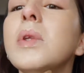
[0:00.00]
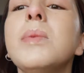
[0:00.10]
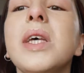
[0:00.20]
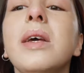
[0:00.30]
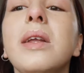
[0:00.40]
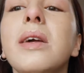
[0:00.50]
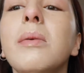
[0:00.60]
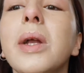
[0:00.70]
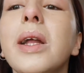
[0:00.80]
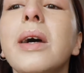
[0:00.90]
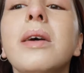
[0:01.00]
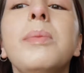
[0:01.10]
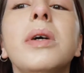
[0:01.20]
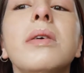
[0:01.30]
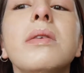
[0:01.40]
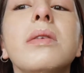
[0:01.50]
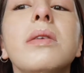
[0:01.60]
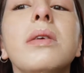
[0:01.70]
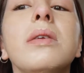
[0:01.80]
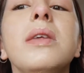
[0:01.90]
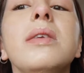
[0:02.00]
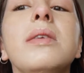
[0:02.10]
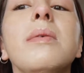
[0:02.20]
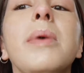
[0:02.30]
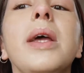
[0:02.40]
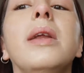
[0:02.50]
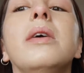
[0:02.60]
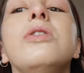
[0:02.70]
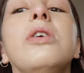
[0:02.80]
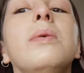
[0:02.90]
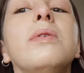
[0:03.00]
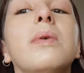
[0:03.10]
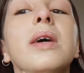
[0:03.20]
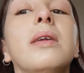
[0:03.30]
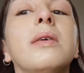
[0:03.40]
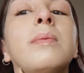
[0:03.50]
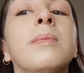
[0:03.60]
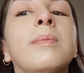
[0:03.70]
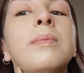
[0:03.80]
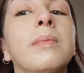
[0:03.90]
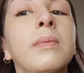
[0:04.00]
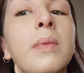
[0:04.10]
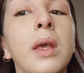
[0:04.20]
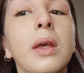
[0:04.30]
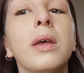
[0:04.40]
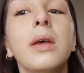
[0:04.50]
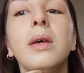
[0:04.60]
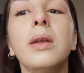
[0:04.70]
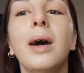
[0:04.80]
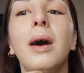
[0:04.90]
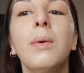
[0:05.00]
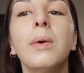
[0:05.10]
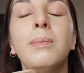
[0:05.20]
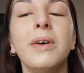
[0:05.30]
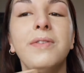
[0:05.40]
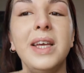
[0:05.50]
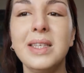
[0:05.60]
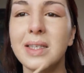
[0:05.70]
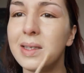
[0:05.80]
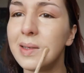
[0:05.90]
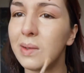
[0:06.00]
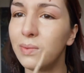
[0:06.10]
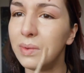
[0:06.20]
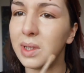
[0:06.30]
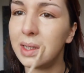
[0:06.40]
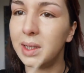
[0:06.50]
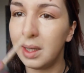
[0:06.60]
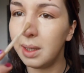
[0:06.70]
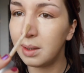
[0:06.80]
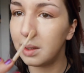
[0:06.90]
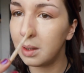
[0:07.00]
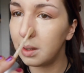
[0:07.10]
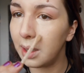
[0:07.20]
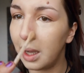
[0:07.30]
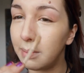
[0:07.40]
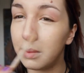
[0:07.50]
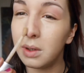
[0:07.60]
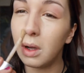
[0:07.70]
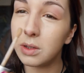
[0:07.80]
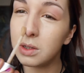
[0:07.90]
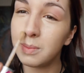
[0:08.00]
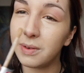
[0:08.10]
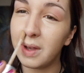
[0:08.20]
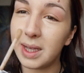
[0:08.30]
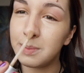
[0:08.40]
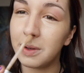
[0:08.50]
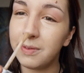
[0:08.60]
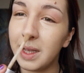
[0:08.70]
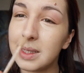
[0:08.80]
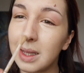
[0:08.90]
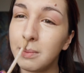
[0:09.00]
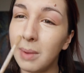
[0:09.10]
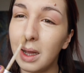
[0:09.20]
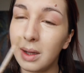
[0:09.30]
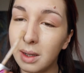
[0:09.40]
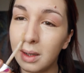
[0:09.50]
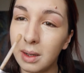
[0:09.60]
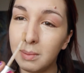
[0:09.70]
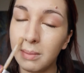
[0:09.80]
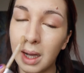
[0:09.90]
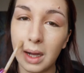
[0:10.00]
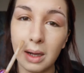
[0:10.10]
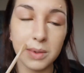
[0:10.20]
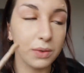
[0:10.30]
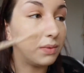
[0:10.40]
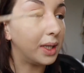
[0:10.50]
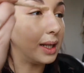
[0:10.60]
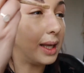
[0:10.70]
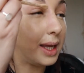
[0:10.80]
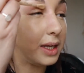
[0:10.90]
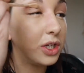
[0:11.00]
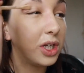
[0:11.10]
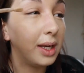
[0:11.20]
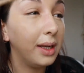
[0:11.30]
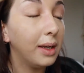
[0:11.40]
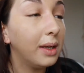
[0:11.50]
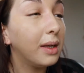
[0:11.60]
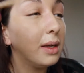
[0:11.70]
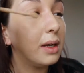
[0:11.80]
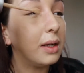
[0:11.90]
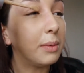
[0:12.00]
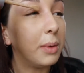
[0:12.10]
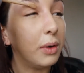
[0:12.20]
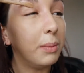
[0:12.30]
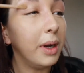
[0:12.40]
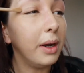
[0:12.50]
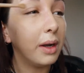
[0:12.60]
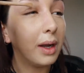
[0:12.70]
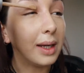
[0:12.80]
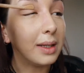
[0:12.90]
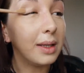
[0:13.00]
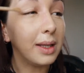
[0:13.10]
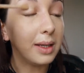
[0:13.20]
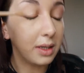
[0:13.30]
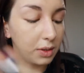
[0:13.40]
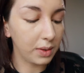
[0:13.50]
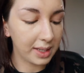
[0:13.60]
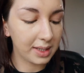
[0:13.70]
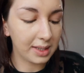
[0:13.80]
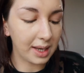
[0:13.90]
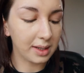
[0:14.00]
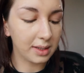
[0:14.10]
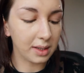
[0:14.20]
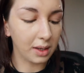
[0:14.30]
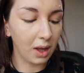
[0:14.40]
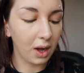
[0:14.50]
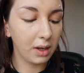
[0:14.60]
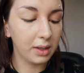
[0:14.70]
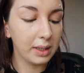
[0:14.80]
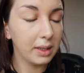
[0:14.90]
I'm taking it down my neck because this is a main issue as well. Now, my face is really, and not just my face and my arms are really itchy at the moment, and it stings a lot.